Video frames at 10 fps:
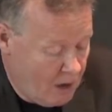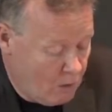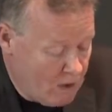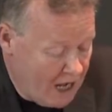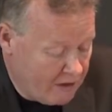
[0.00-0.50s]

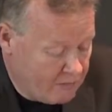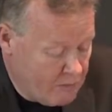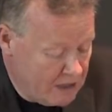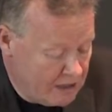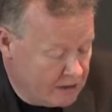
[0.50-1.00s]
We have
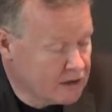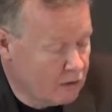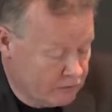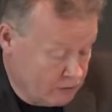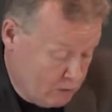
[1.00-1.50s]
millions
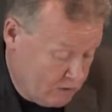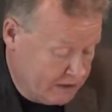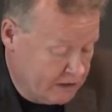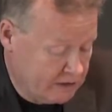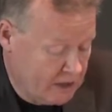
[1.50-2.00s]
of
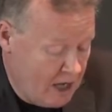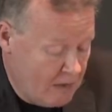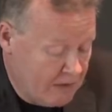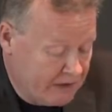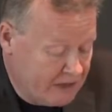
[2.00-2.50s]
sources,
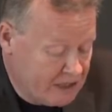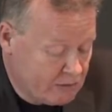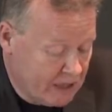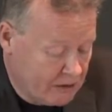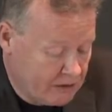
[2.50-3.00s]
but these
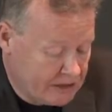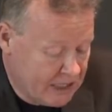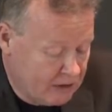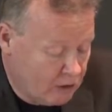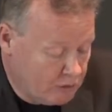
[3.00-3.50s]
records
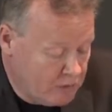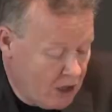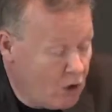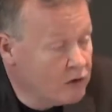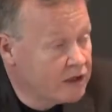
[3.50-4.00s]
cannot be
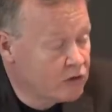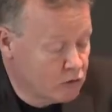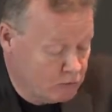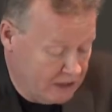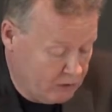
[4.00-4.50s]
only
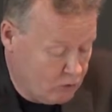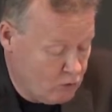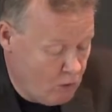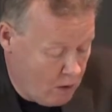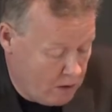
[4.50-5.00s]
grouped into
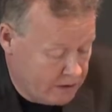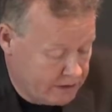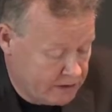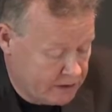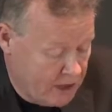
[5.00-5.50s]

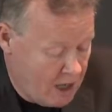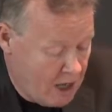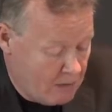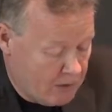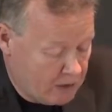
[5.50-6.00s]
works,
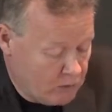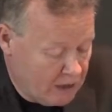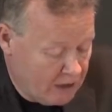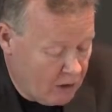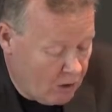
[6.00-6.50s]
but we
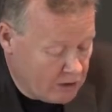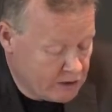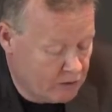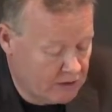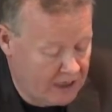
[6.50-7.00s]
can also
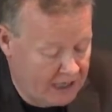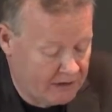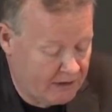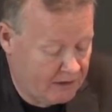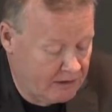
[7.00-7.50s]

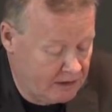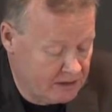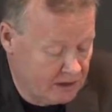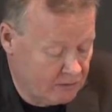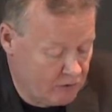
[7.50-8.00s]
connect
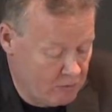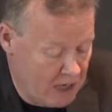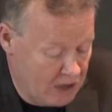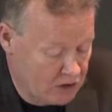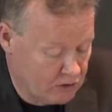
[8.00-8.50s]
these
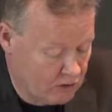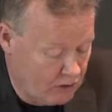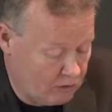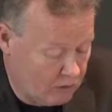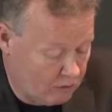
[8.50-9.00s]
information
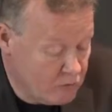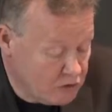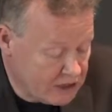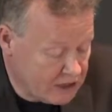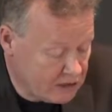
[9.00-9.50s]
of
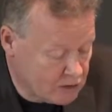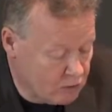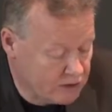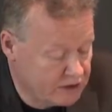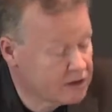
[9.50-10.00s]
musical
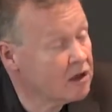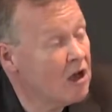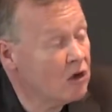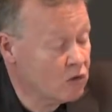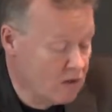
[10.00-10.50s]
sources
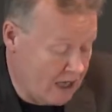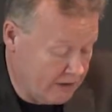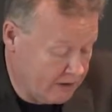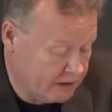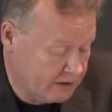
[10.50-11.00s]
to
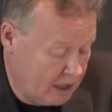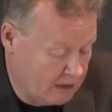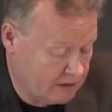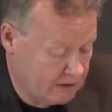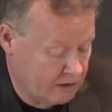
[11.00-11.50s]
other
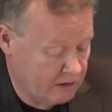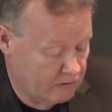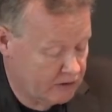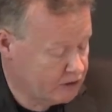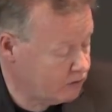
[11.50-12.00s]
data
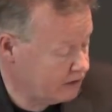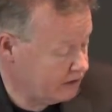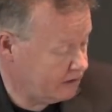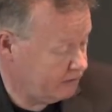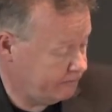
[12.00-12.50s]

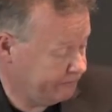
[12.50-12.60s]
resources.